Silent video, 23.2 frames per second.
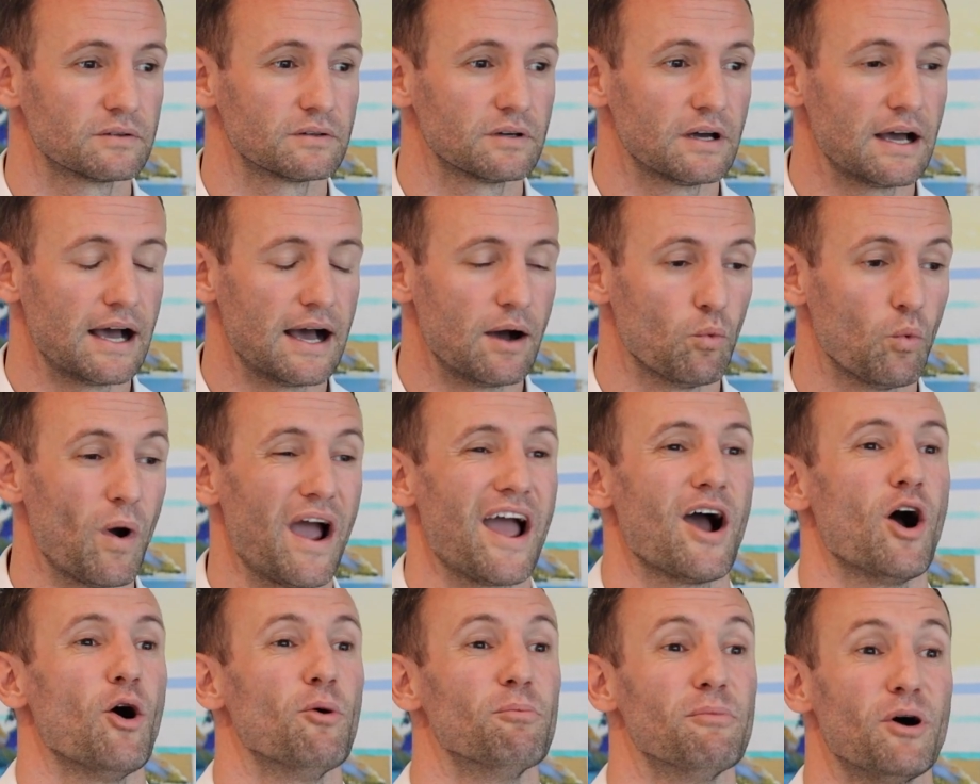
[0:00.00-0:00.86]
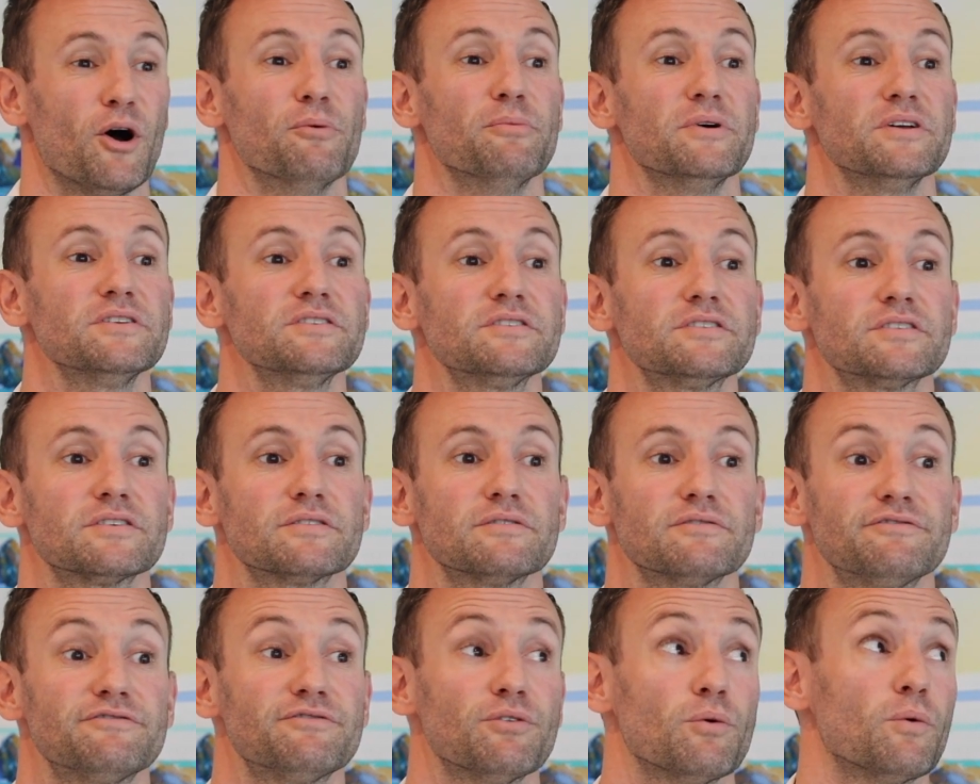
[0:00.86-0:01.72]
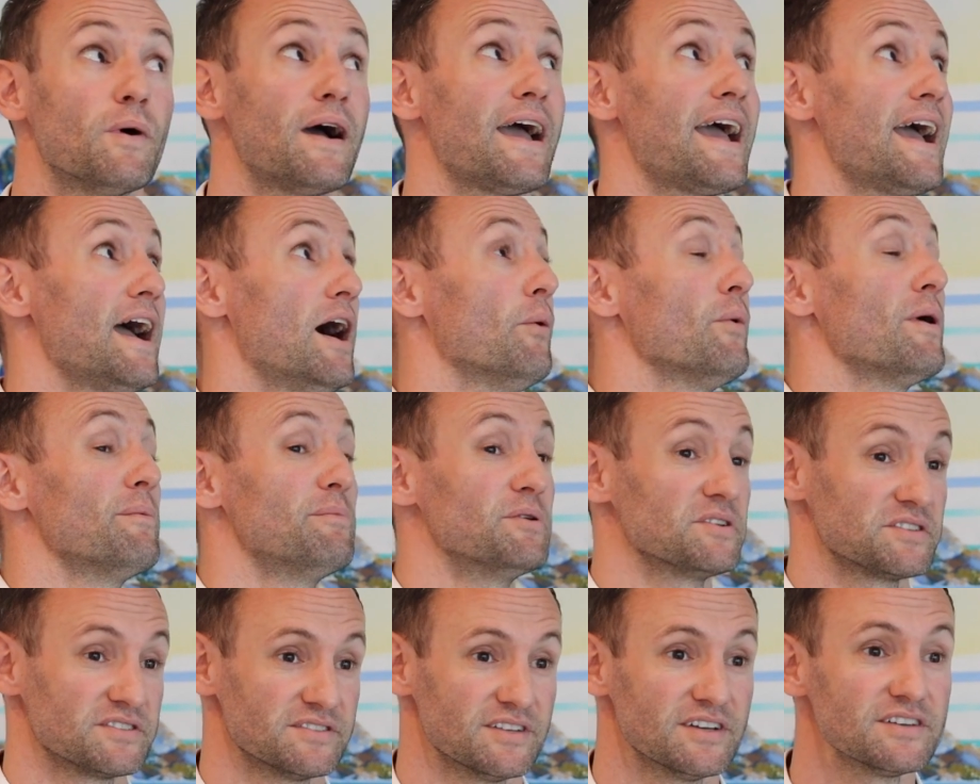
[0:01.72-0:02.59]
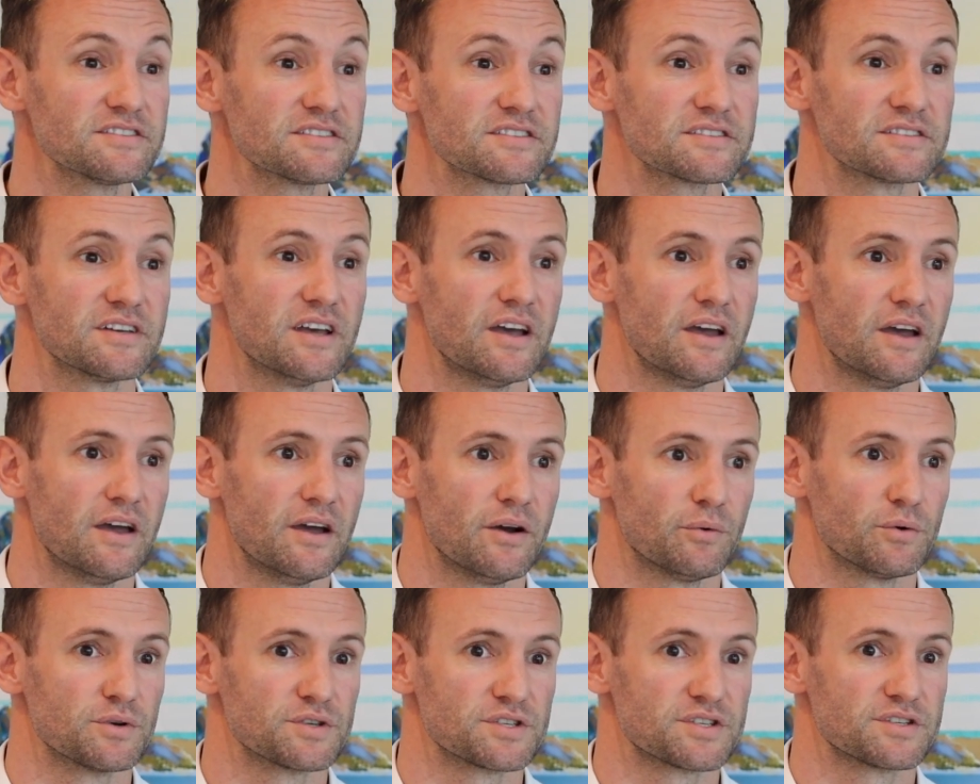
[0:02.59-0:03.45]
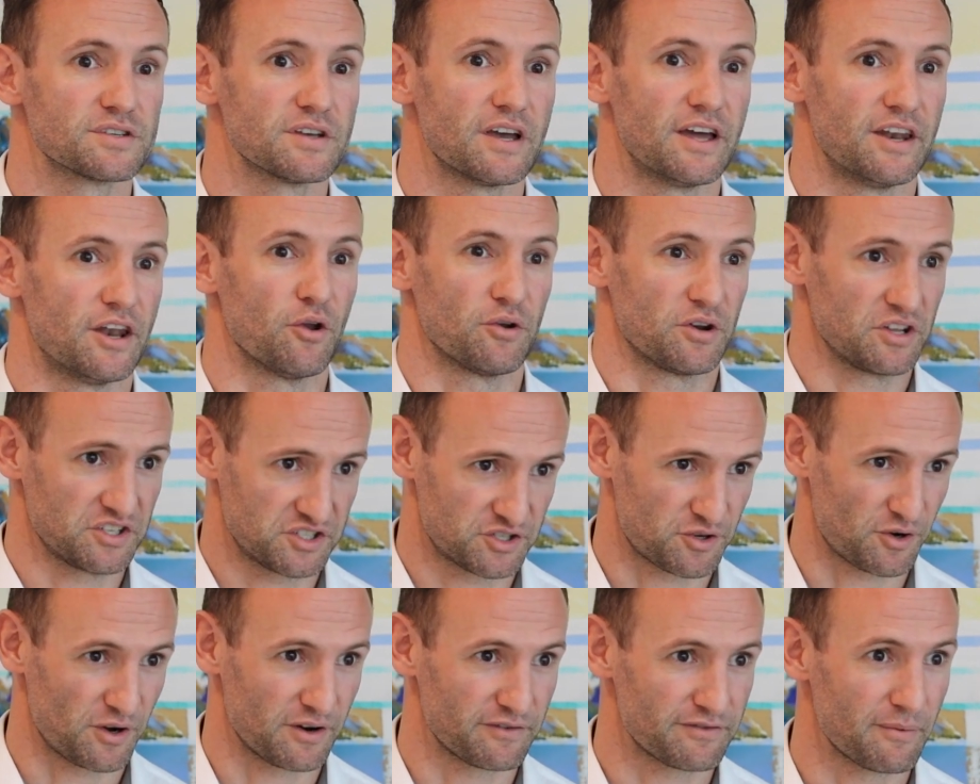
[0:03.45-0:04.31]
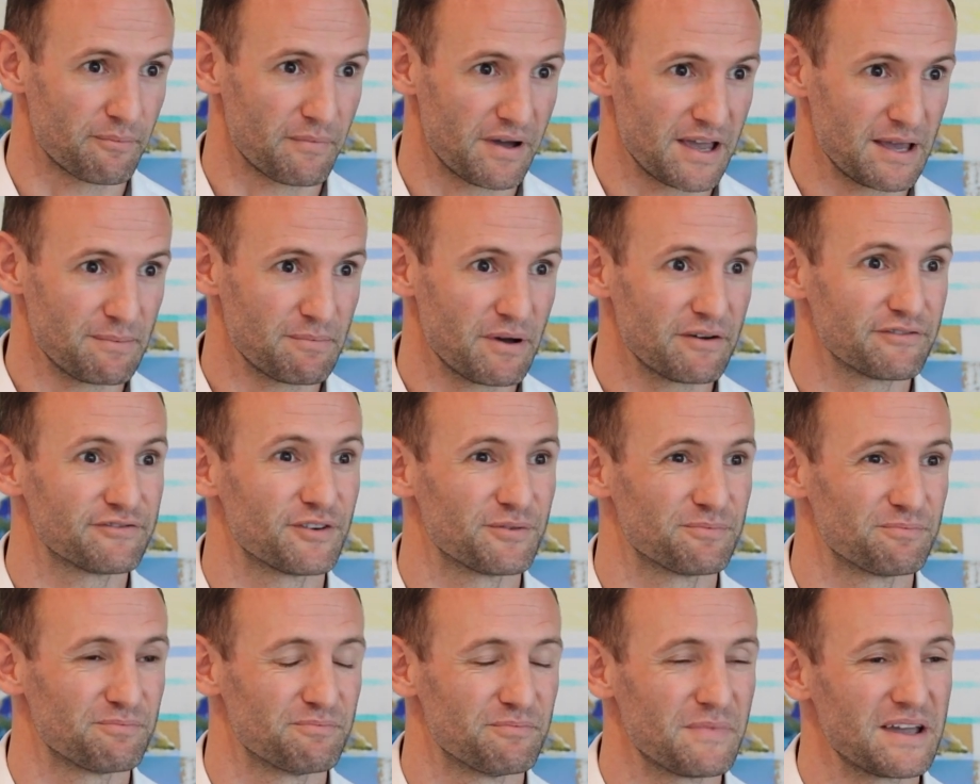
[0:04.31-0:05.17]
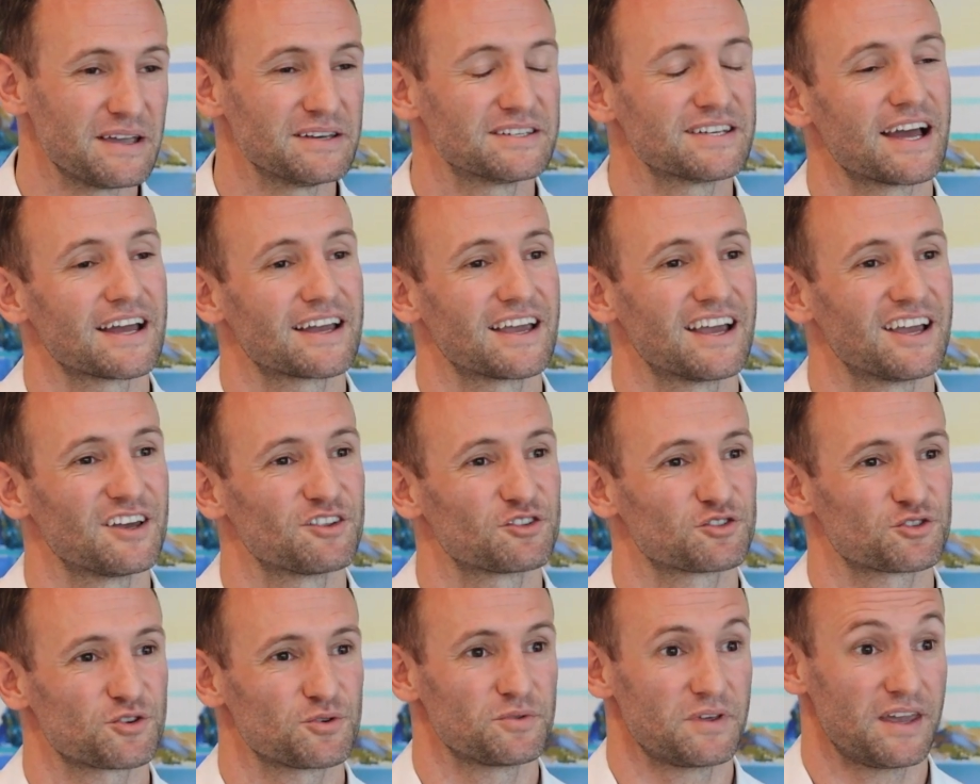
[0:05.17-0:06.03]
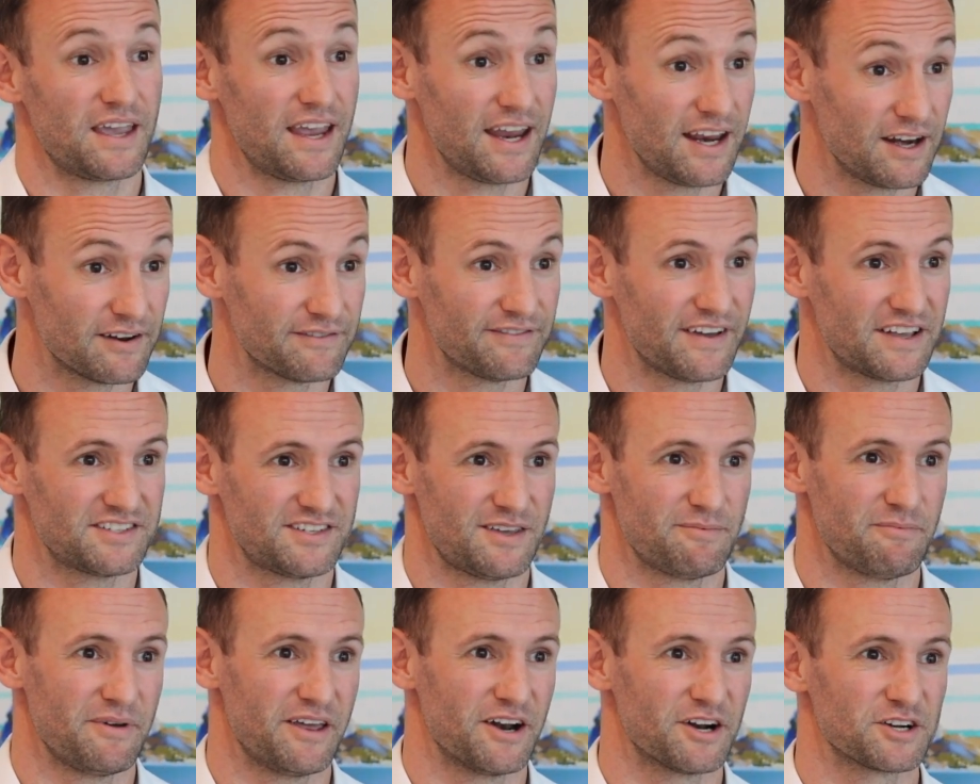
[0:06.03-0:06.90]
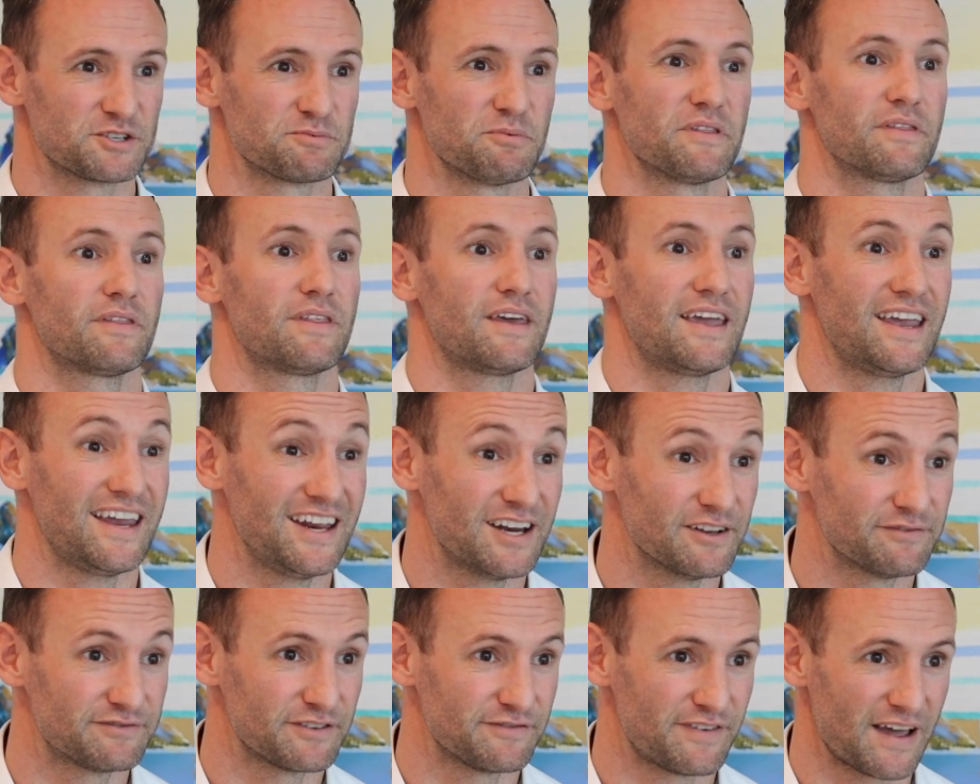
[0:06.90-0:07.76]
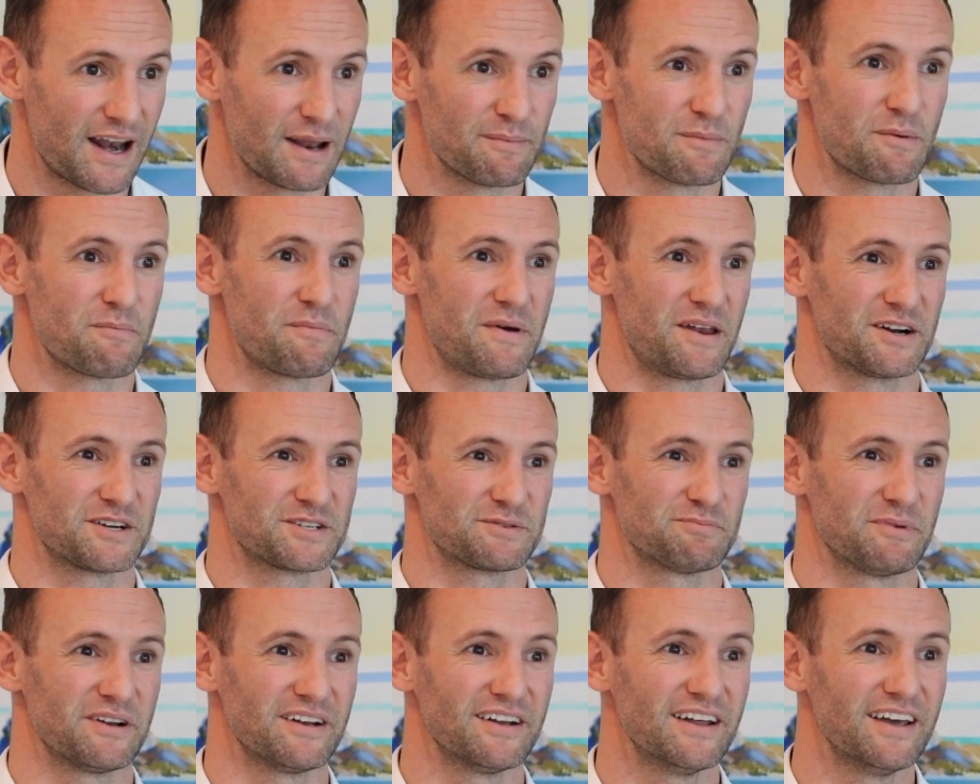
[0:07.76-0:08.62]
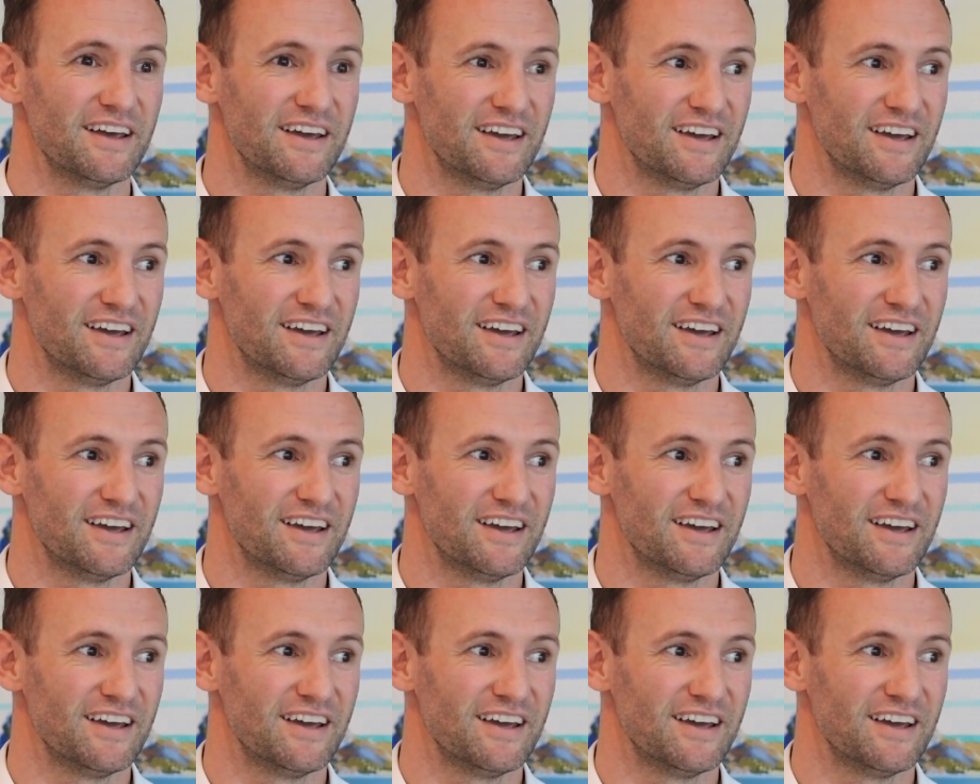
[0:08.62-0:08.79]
wow moment for our business was, and not necessarily for me, but for me taking through the head of asset management, the head of development management.